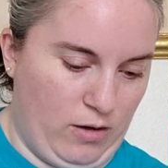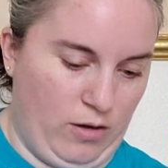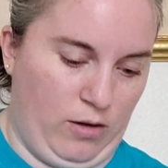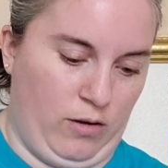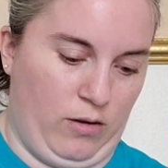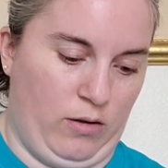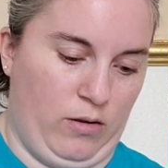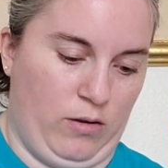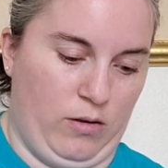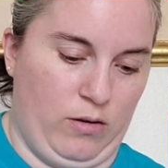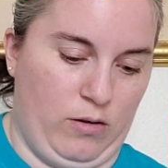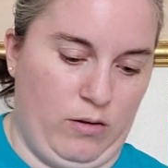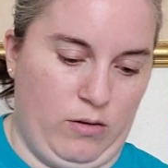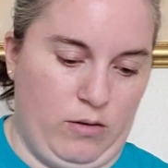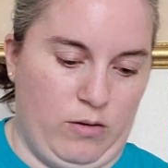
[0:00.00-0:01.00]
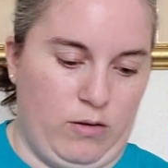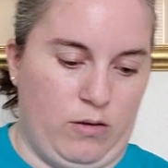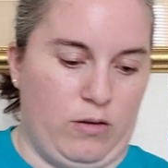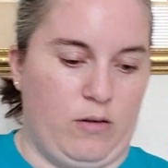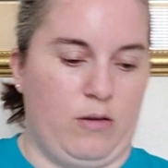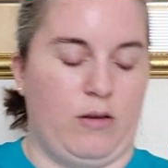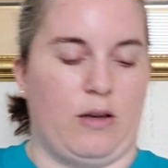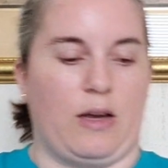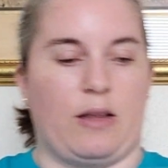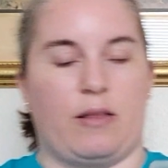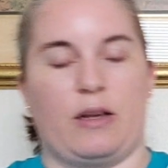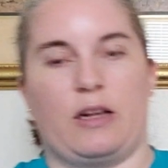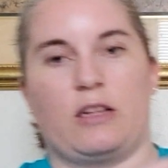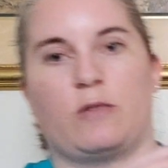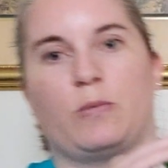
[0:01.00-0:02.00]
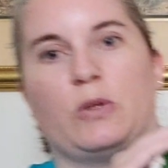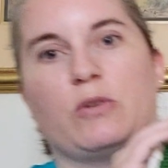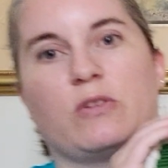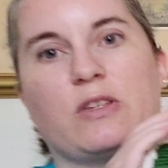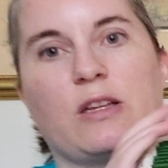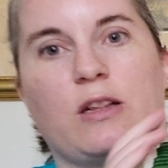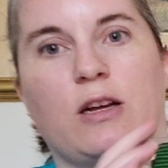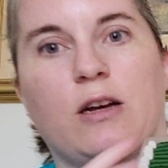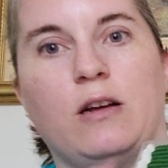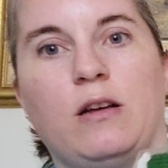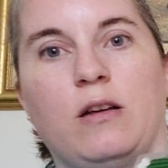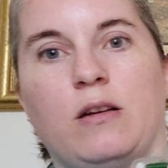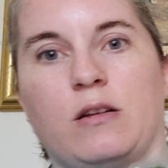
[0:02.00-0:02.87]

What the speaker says: I think it's Busilla.